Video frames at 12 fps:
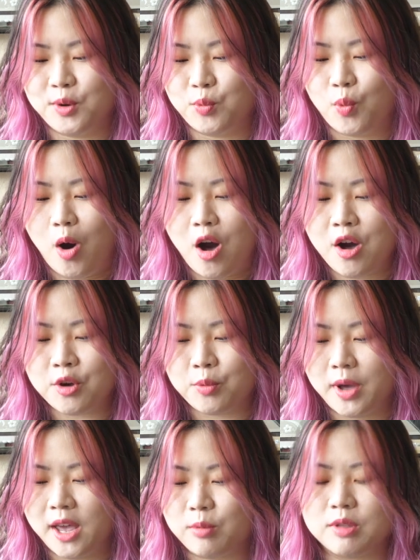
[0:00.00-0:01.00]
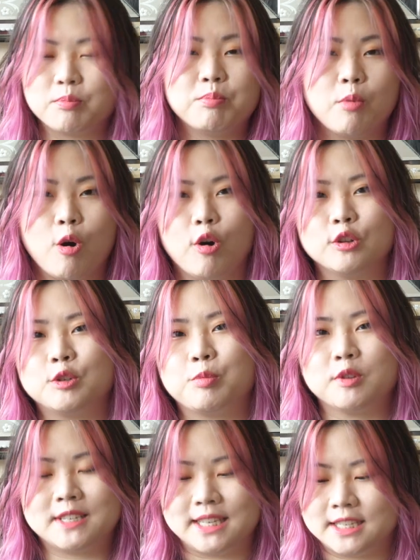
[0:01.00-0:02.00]
walkway with
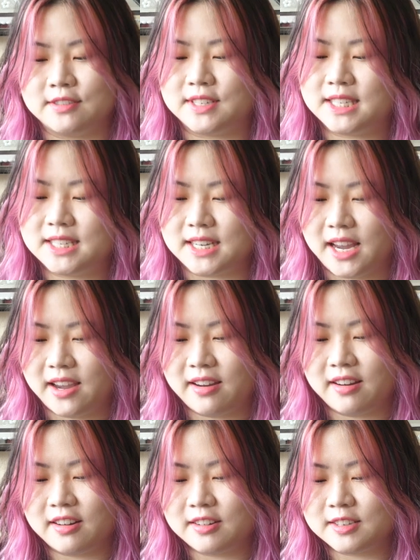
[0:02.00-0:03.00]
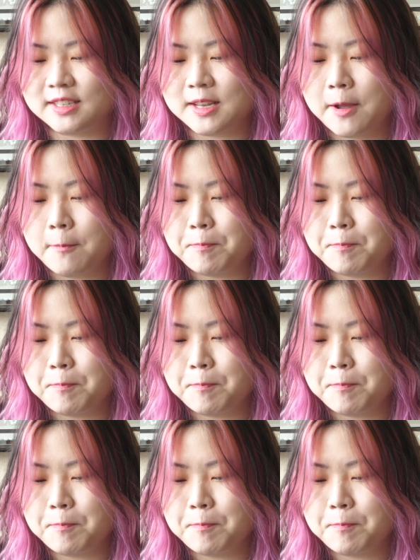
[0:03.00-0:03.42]
multiple sets of stairs.